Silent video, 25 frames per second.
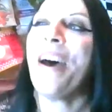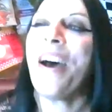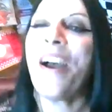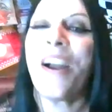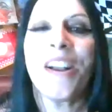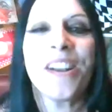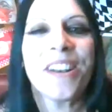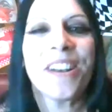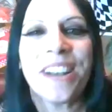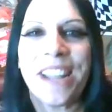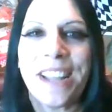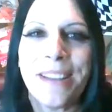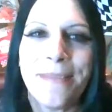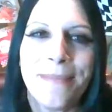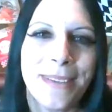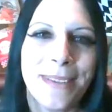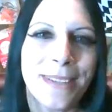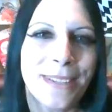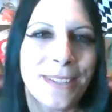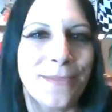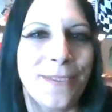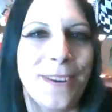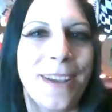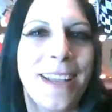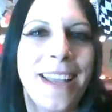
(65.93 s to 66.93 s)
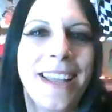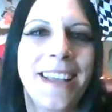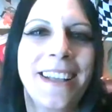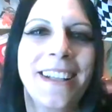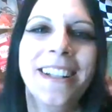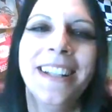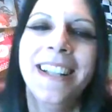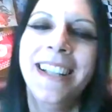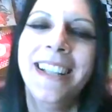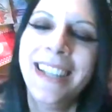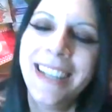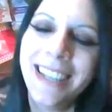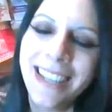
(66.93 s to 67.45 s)
art name as
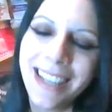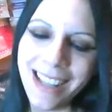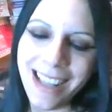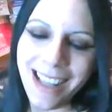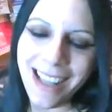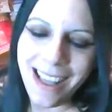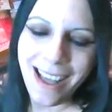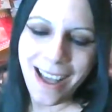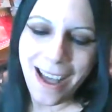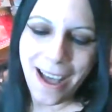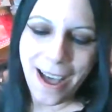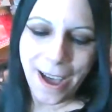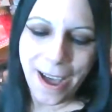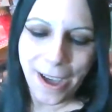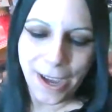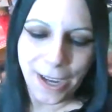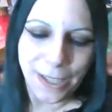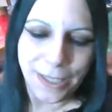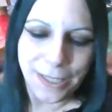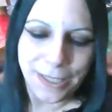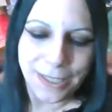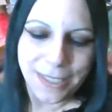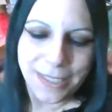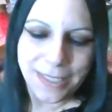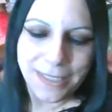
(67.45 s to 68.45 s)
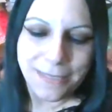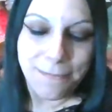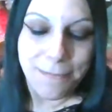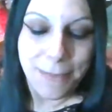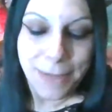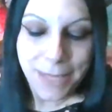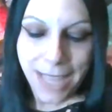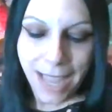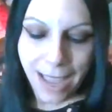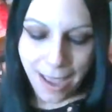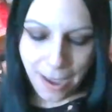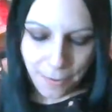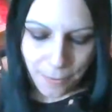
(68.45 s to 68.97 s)
well. But
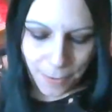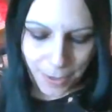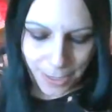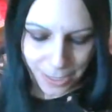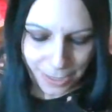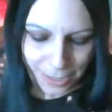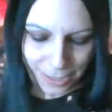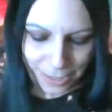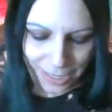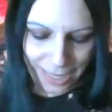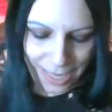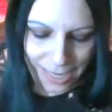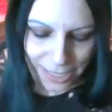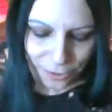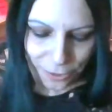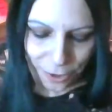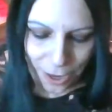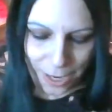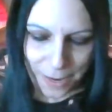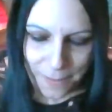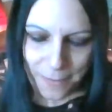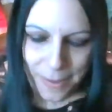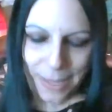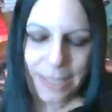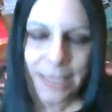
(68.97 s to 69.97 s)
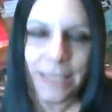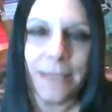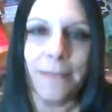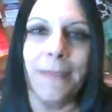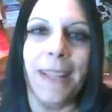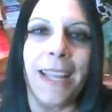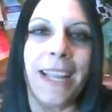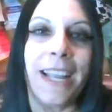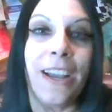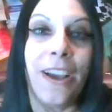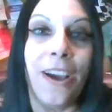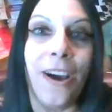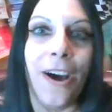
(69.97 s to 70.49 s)
yeah, I wanted to like try to make some
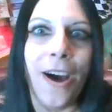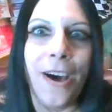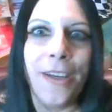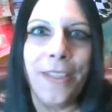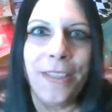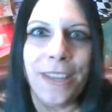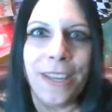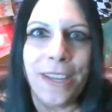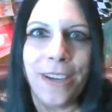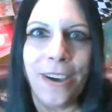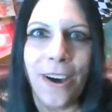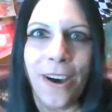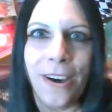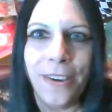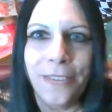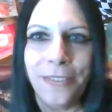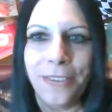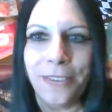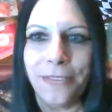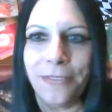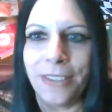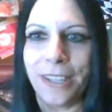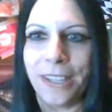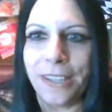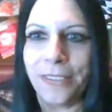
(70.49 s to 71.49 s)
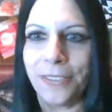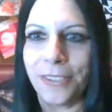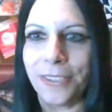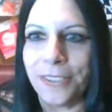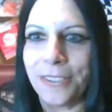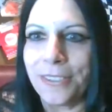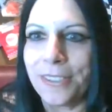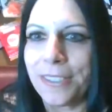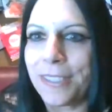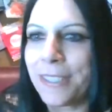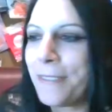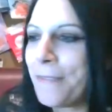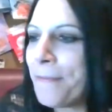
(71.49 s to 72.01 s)
like gothy coffee
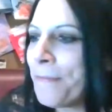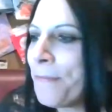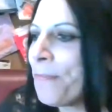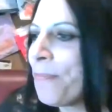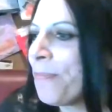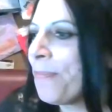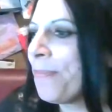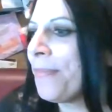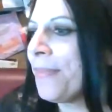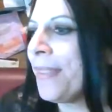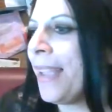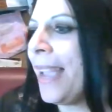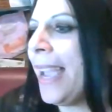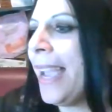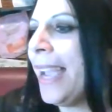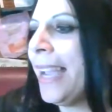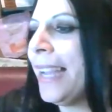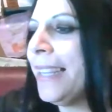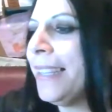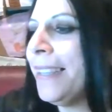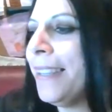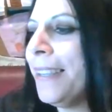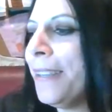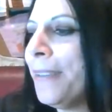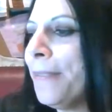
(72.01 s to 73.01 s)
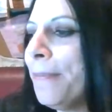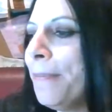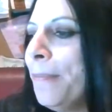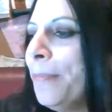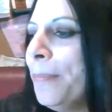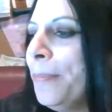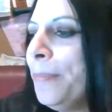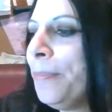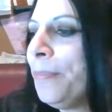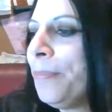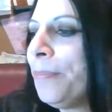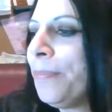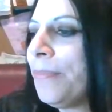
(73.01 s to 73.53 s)
flavors. And I
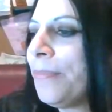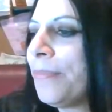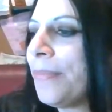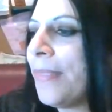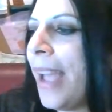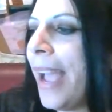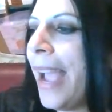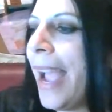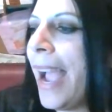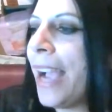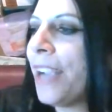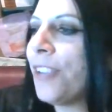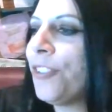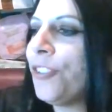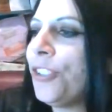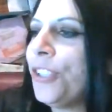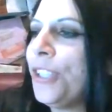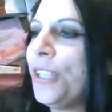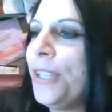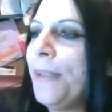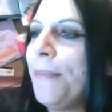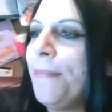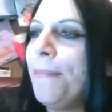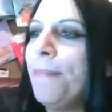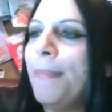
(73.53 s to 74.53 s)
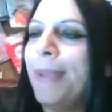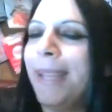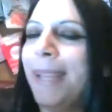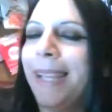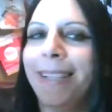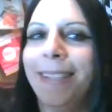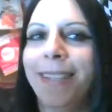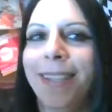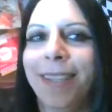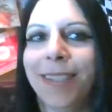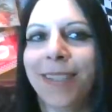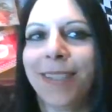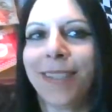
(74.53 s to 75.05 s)
actually
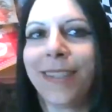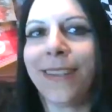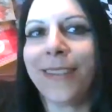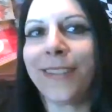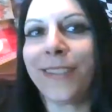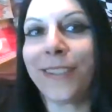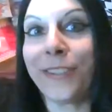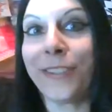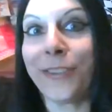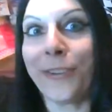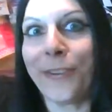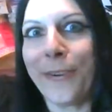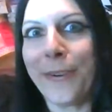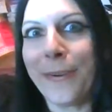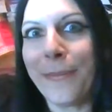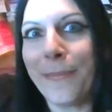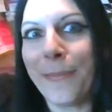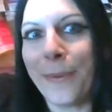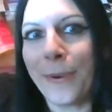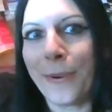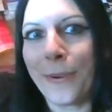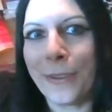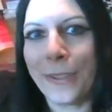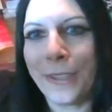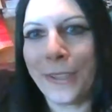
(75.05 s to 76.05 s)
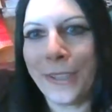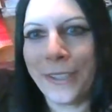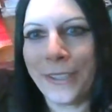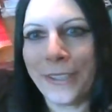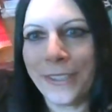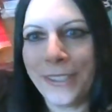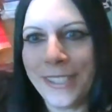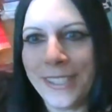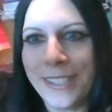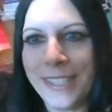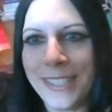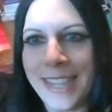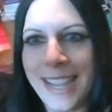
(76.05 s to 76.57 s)
made this syrup earlier
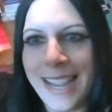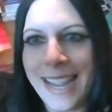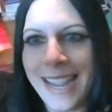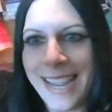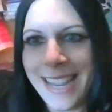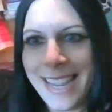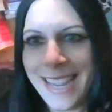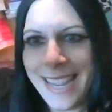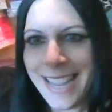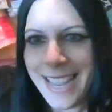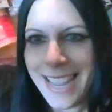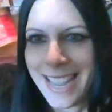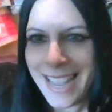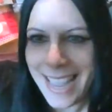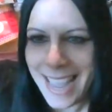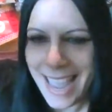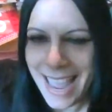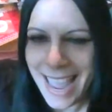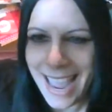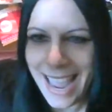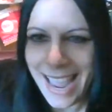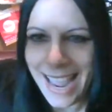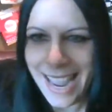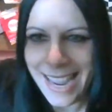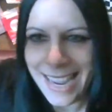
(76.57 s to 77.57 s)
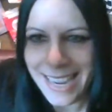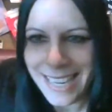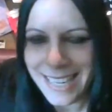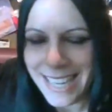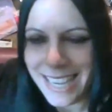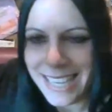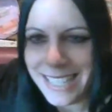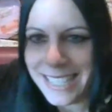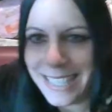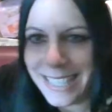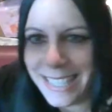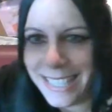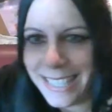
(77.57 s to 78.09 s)
today. Hey,
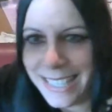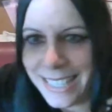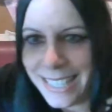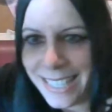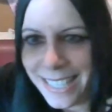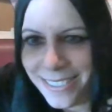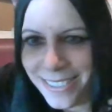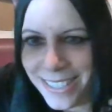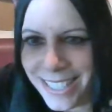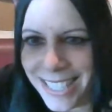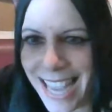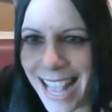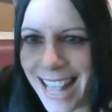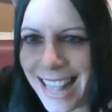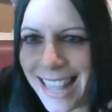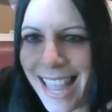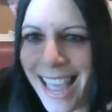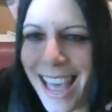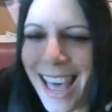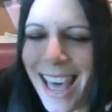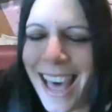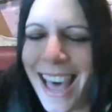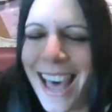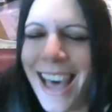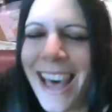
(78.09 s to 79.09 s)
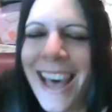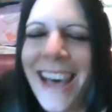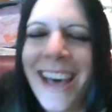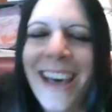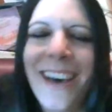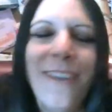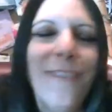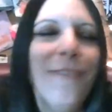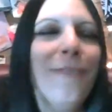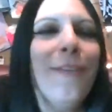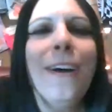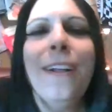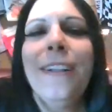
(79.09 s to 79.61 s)
nice to see you,
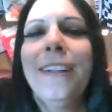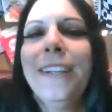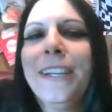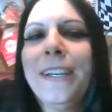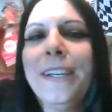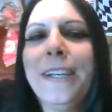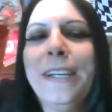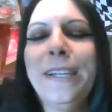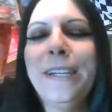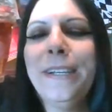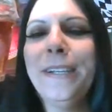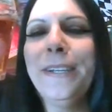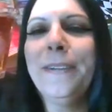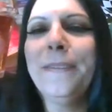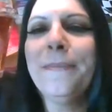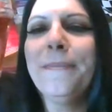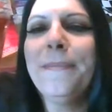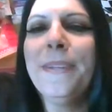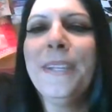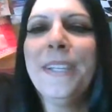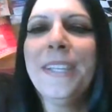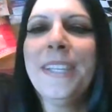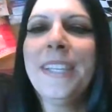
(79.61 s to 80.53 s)
Jella. Welcome